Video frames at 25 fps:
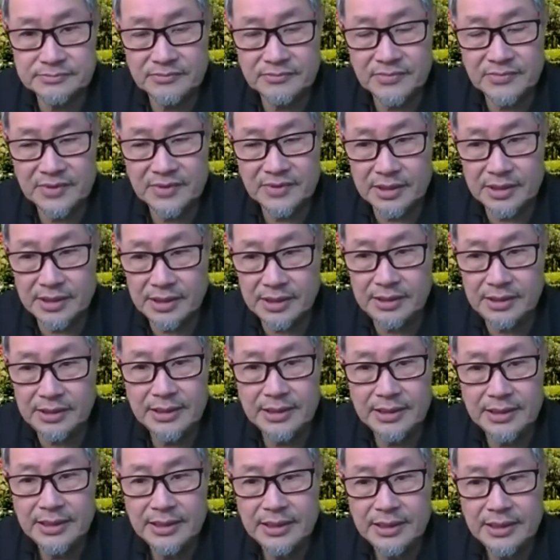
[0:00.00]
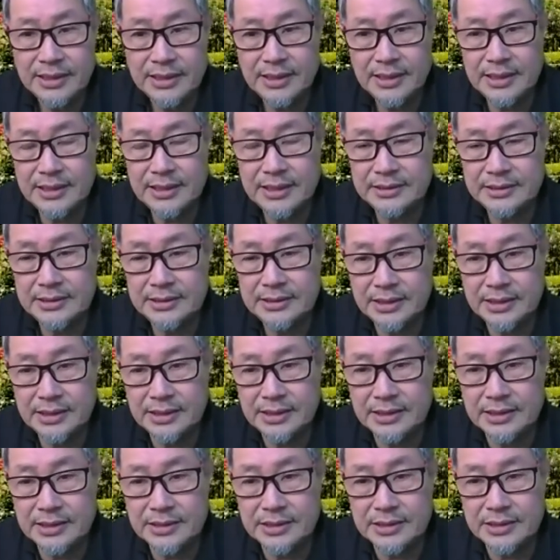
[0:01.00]
Okay, and uh,
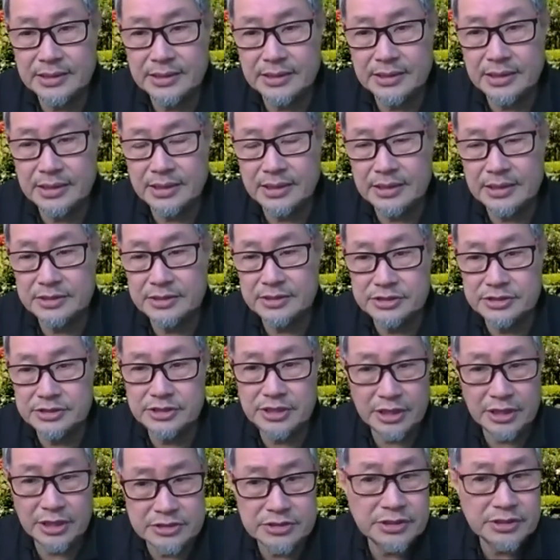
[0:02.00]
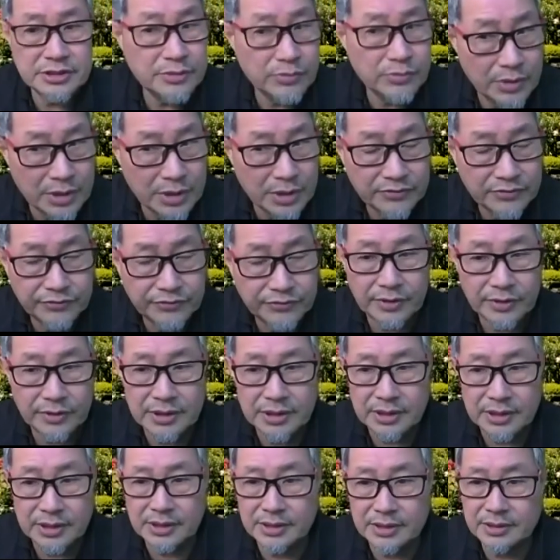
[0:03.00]
and she actually worked for
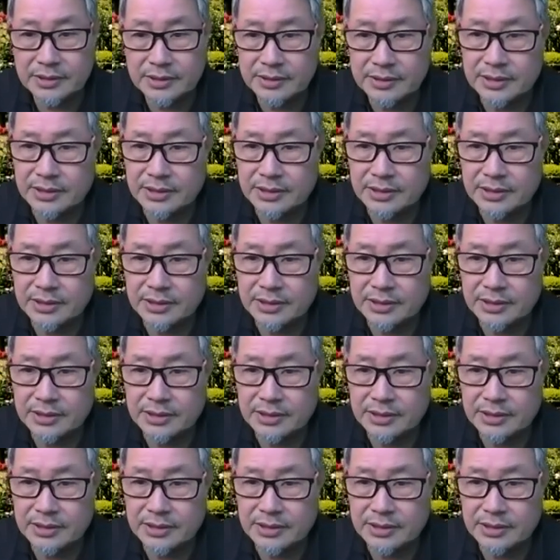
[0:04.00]
a,